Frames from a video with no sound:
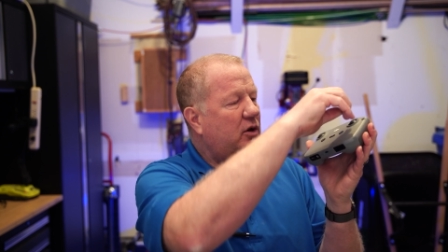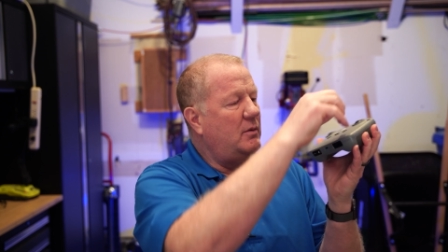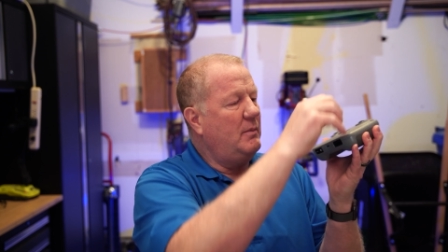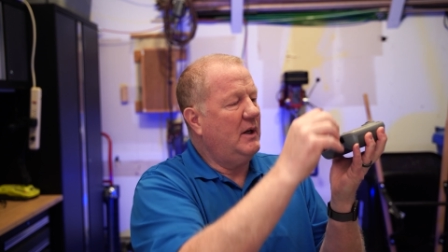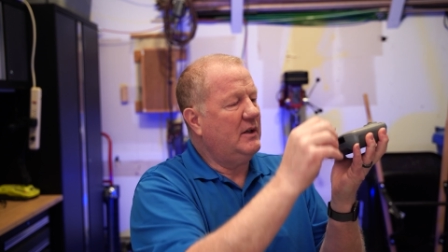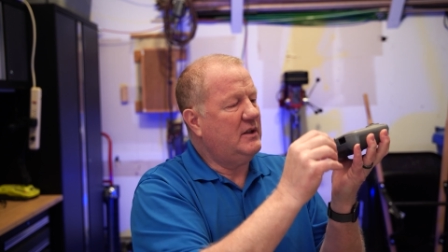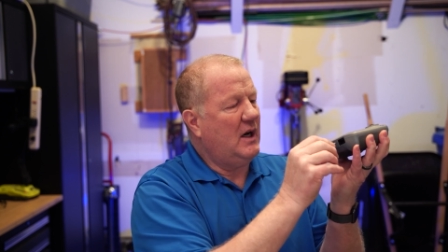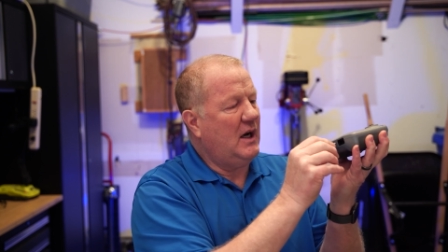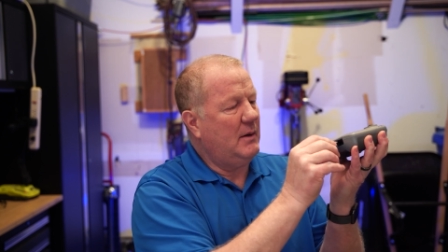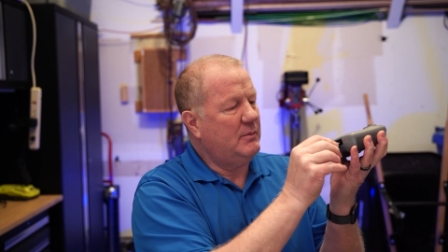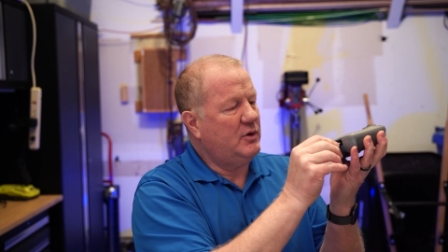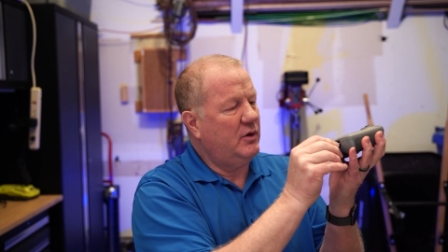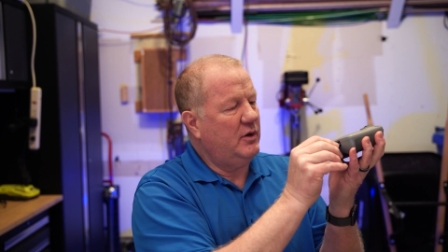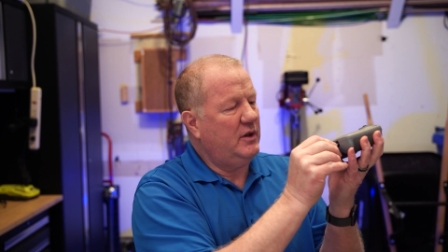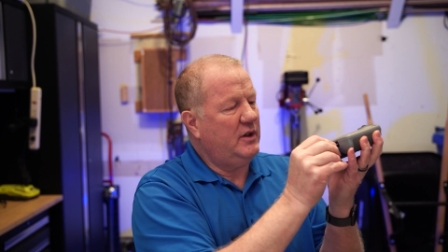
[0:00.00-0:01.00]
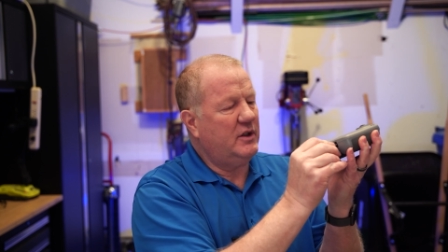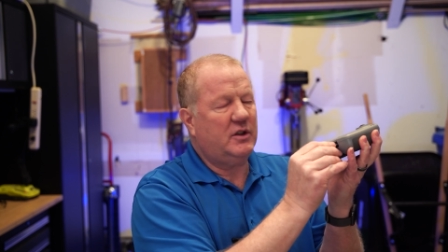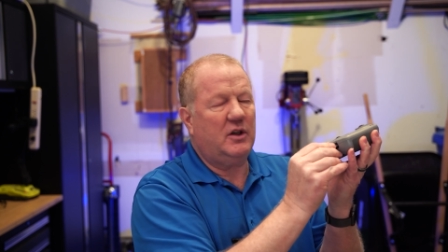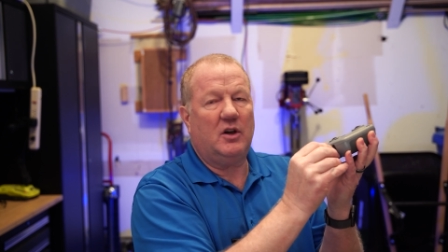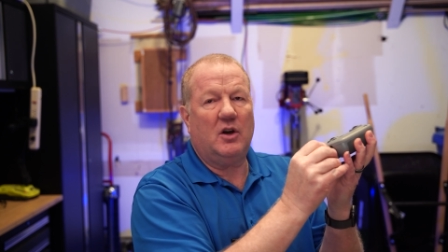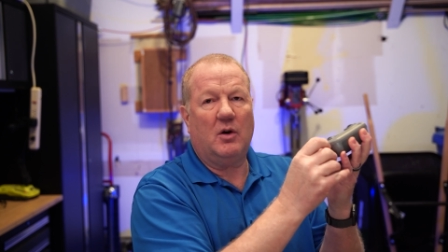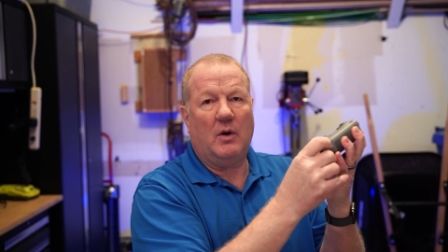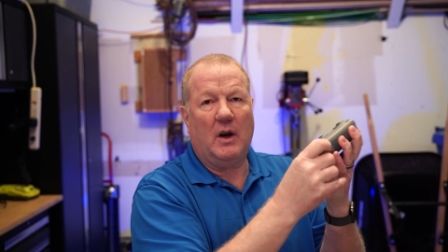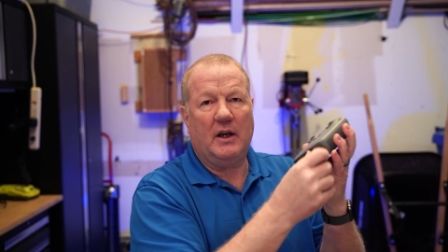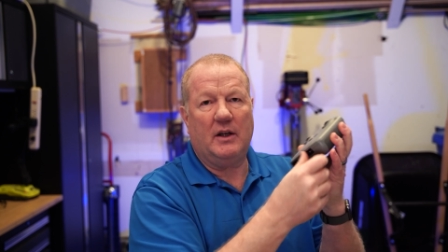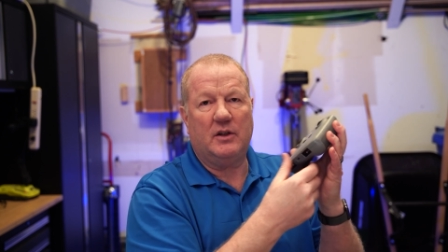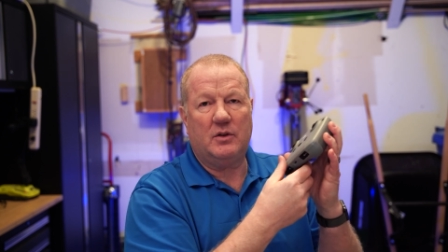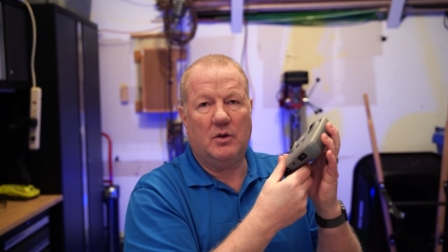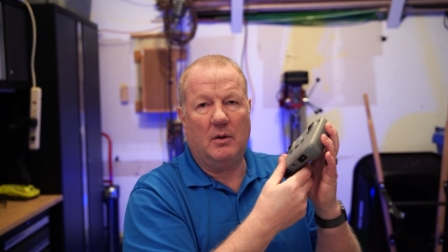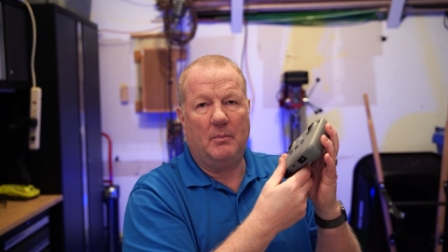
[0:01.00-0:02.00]
them on top so that this could go right
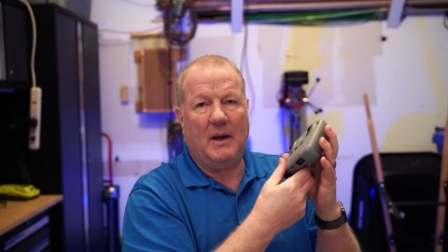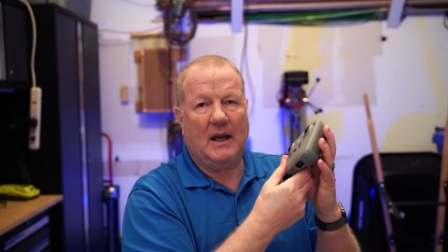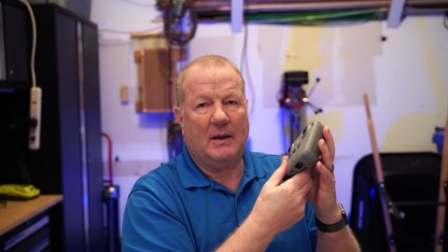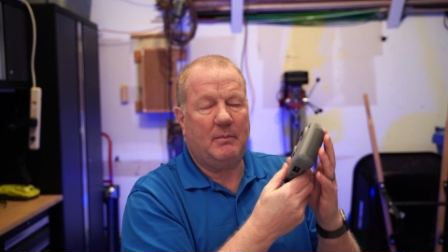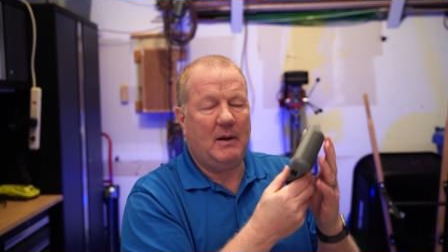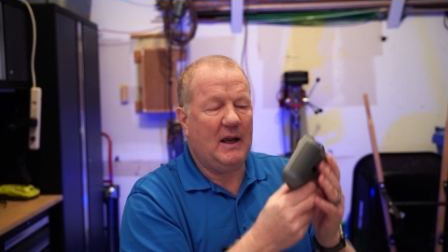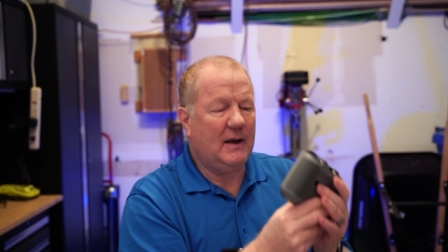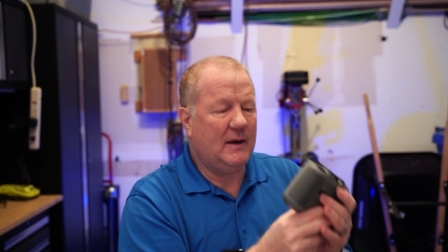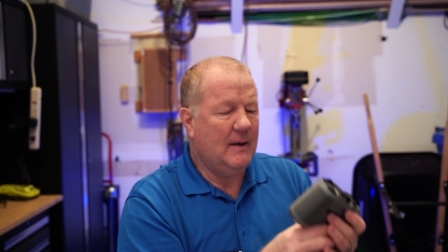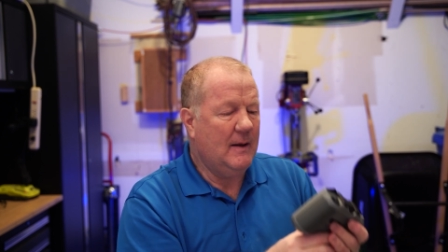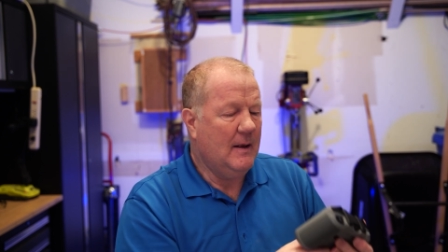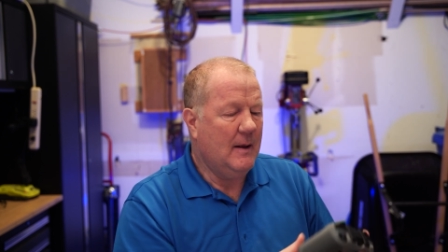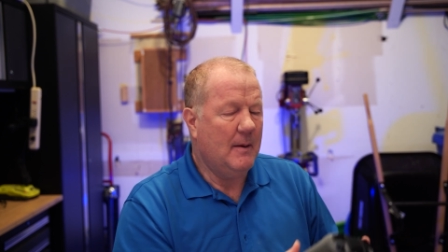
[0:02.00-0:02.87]
into a backpack.